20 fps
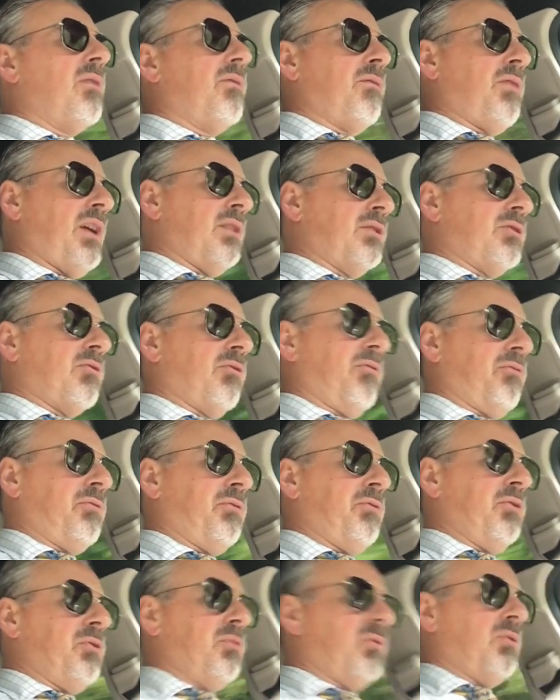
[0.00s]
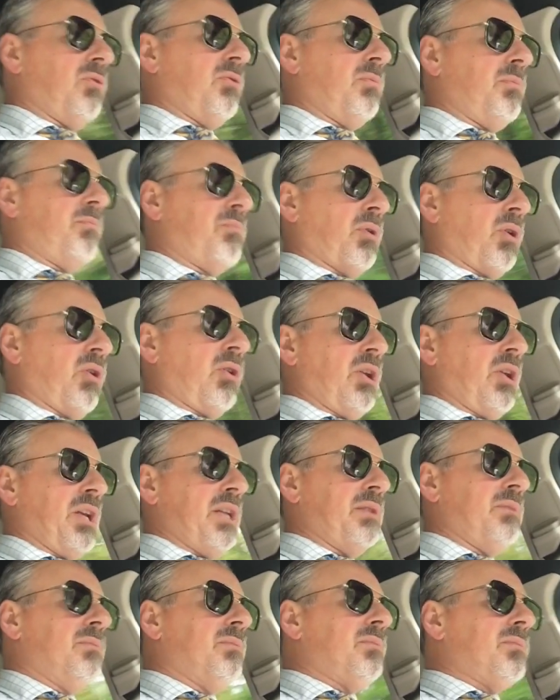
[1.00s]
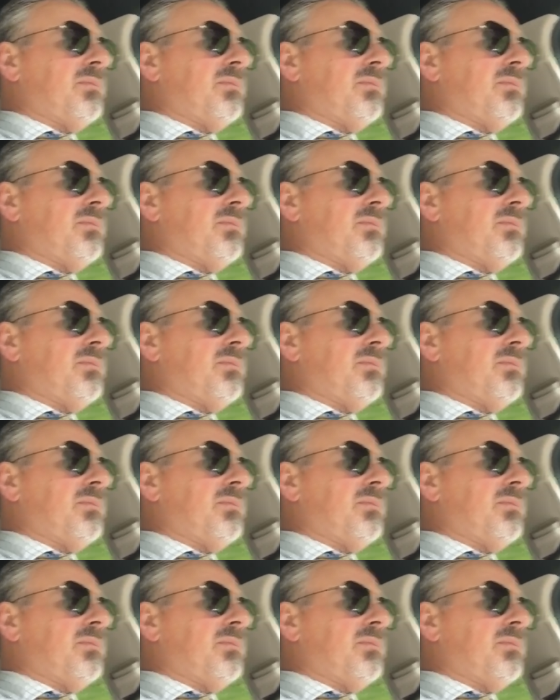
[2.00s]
fossil fuel burning,